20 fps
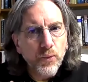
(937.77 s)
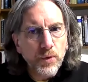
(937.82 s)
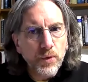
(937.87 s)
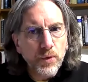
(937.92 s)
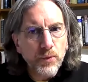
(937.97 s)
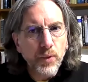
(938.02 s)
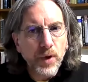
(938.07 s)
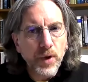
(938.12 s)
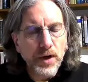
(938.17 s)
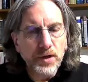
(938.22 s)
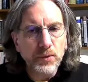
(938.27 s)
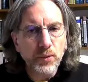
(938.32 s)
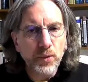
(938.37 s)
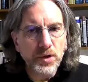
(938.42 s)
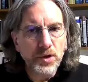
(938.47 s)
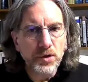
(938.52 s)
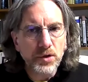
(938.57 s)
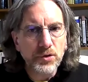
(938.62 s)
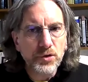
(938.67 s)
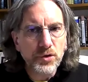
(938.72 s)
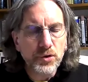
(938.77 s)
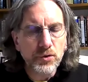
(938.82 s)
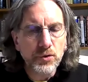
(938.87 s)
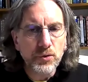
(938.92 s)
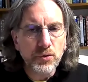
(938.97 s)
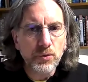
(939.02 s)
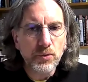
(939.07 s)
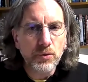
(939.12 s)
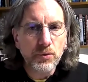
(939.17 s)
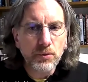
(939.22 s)
When
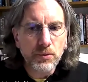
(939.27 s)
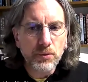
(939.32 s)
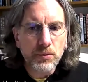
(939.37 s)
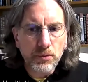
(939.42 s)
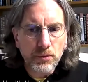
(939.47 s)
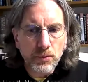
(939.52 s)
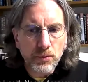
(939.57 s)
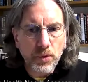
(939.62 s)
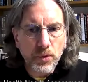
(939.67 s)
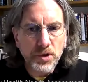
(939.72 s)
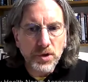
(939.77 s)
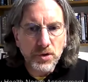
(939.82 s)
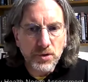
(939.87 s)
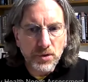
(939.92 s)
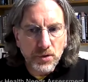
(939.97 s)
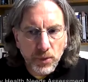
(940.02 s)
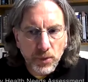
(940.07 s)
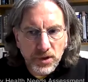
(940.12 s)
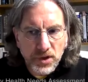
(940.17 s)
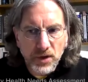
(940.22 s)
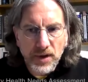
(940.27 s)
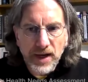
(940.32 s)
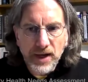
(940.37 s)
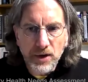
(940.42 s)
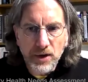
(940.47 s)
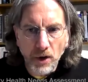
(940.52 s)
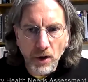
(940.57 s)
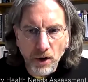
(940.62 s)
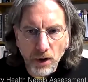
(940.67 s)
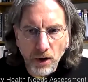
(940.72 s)
you
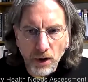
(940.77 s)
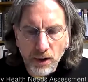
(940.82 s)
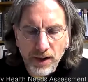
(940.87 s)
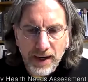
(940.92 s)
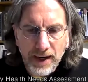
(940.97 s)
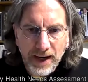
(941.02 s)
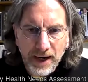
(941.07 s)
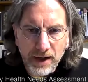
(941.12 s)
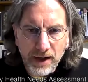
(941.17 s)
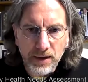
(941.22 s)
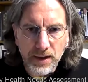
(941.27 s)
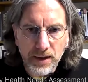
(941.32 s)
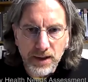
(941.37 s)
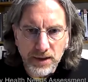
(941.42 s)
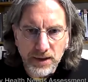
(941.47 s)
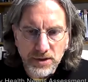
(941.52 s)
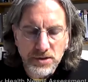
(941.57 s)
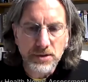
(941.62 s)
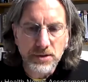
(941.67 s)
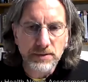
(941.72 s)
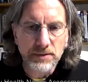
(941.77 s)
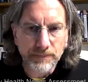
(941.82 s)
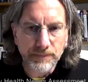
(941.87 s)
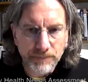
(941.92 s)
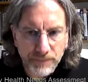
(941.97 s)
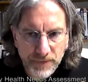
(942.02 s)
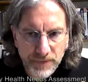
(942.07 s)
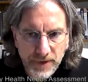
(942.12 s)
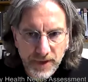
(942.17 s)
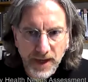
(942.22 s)
hit all areas,
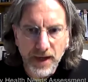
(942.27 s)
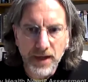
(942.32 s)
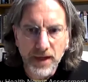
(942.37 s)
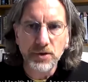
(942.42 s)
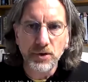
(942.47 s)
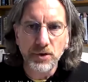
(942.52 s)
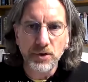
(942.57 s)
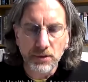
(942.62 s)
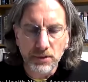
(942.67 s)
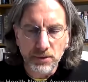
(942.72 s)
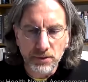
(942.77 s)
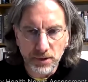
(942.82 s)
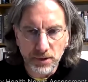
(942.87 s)
then you're